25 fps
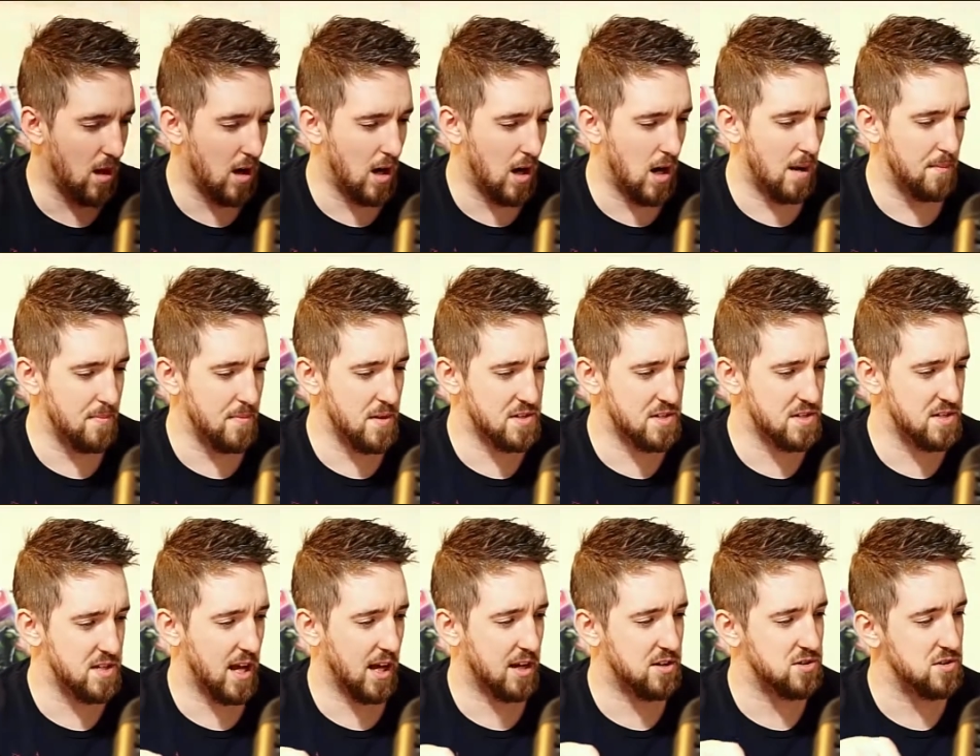This is
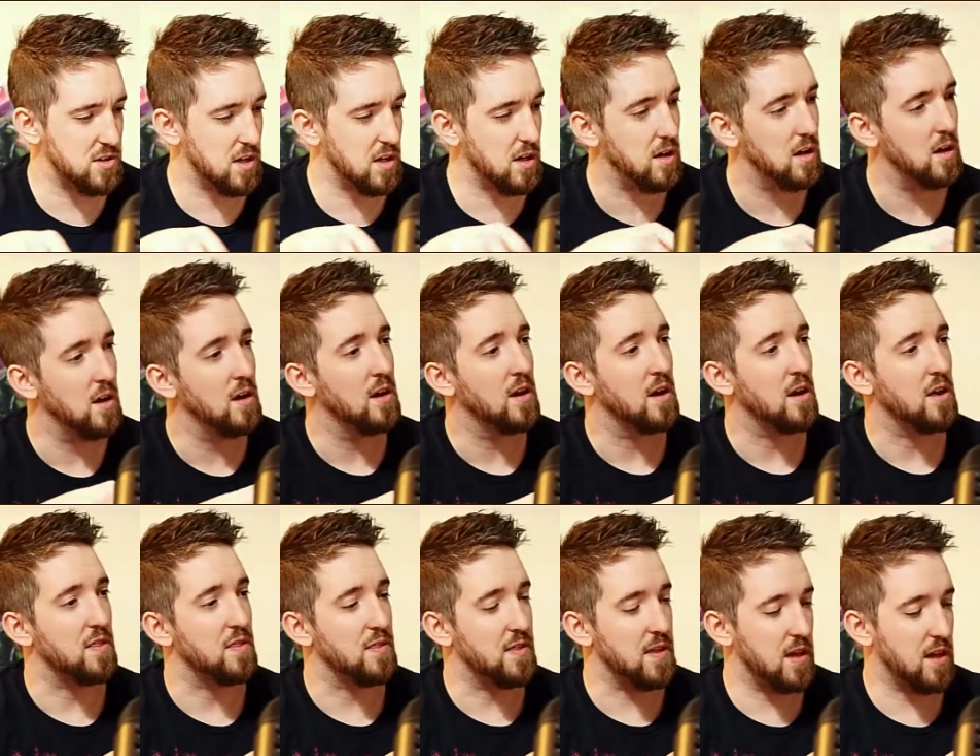actually
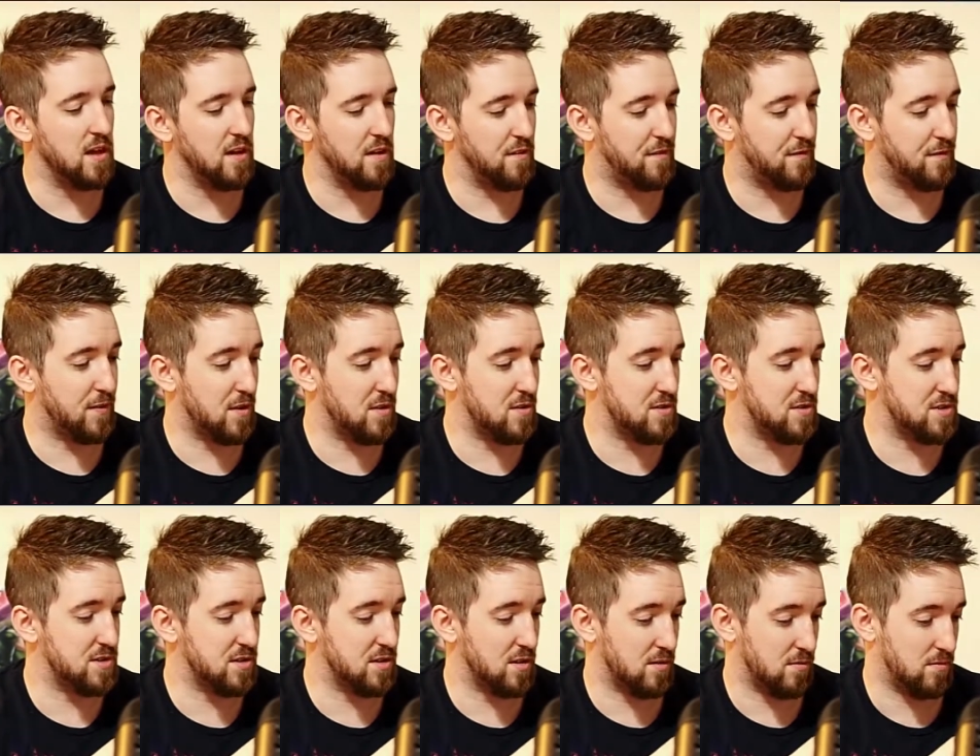the first
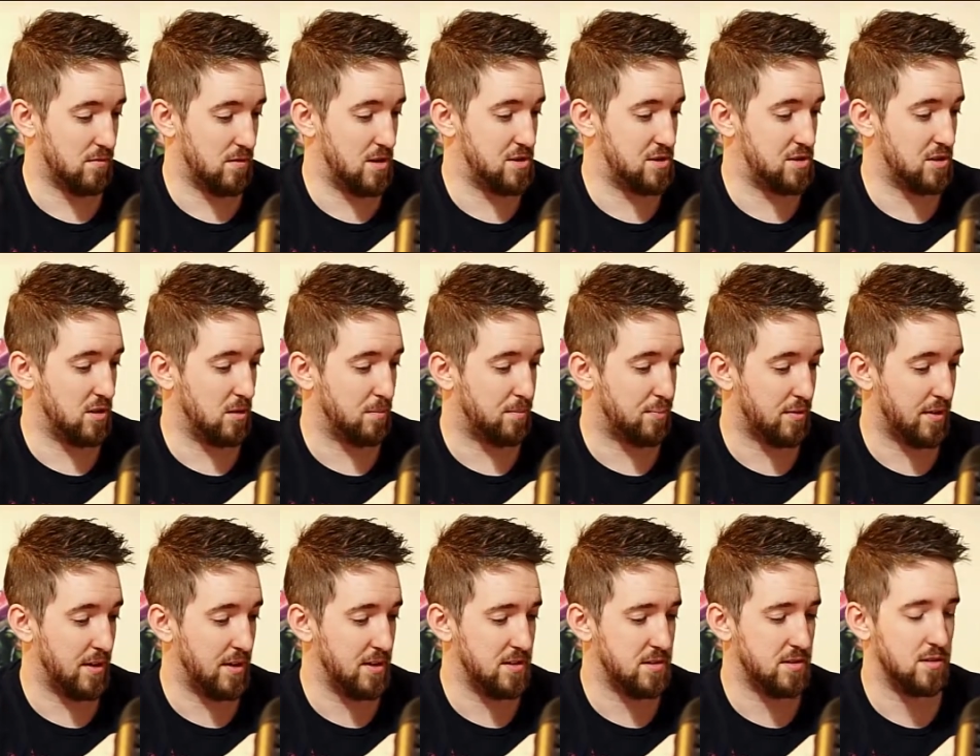original
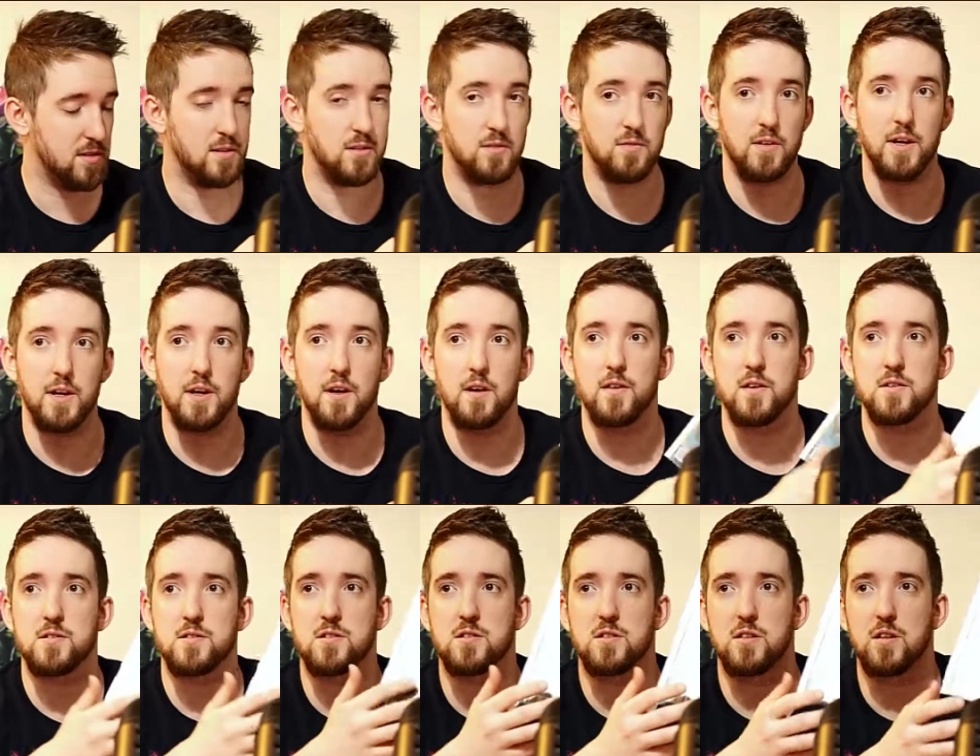print right here. This
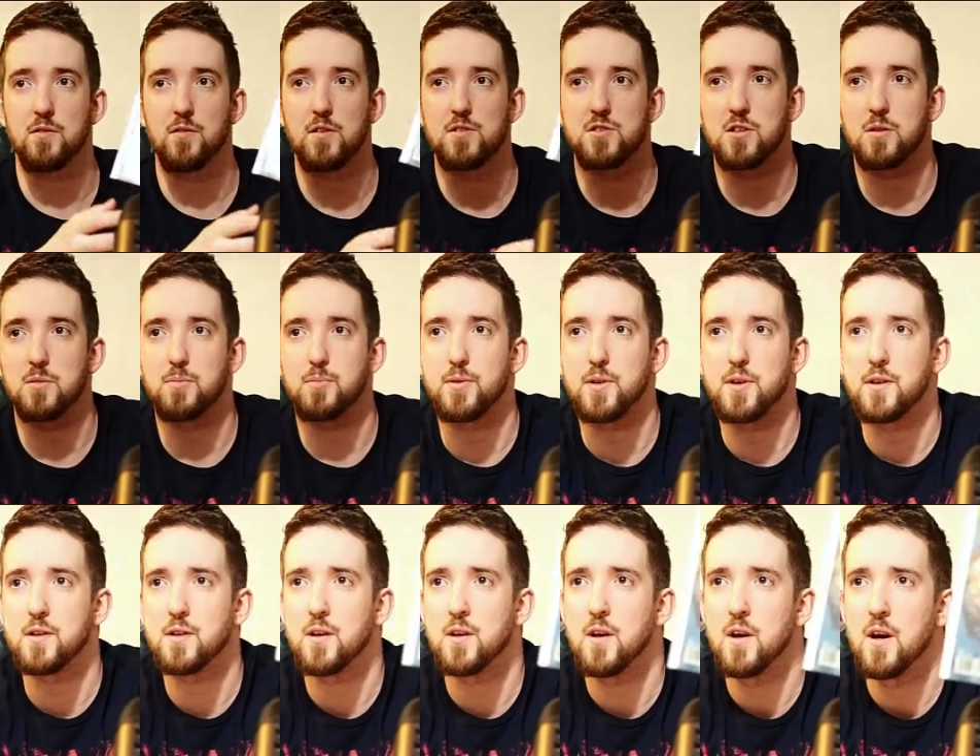is the original print.
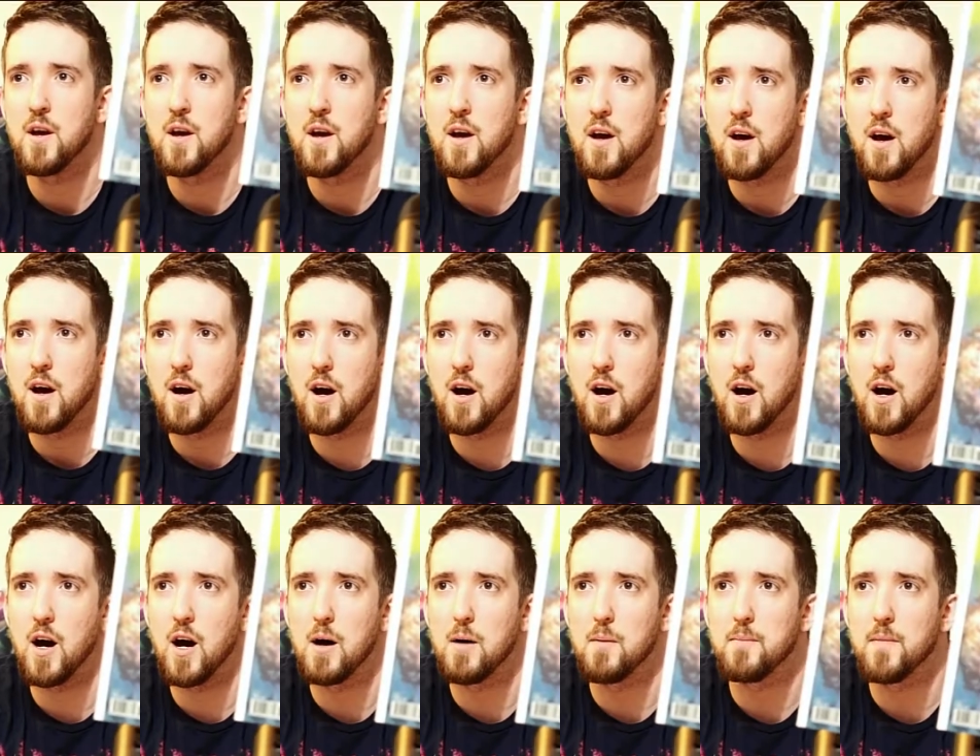
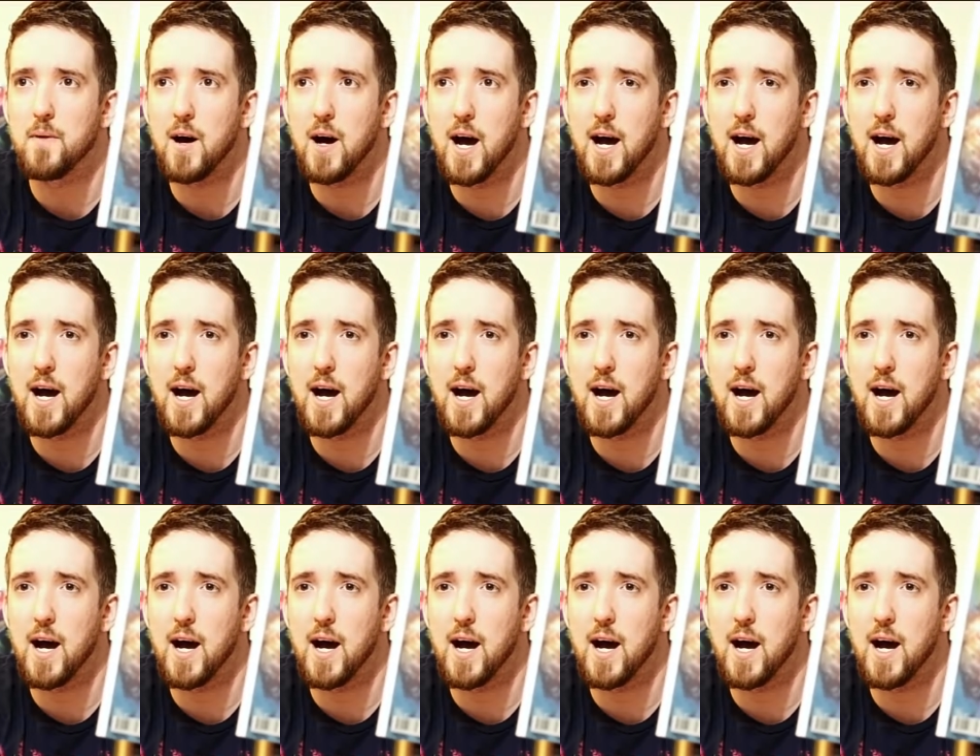I